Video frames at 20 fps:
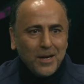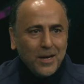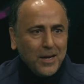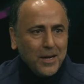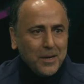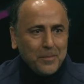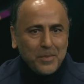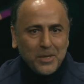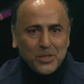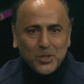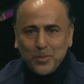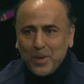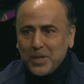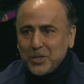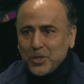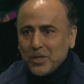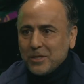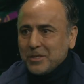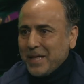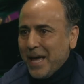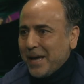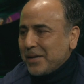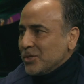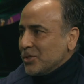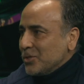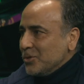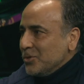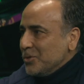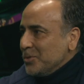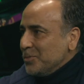Um, a special thanks
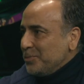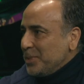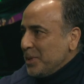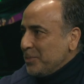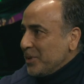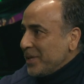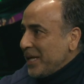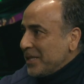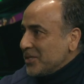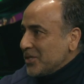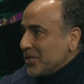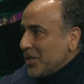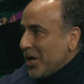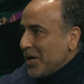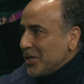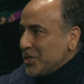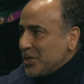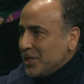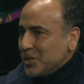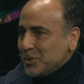to people at Slush.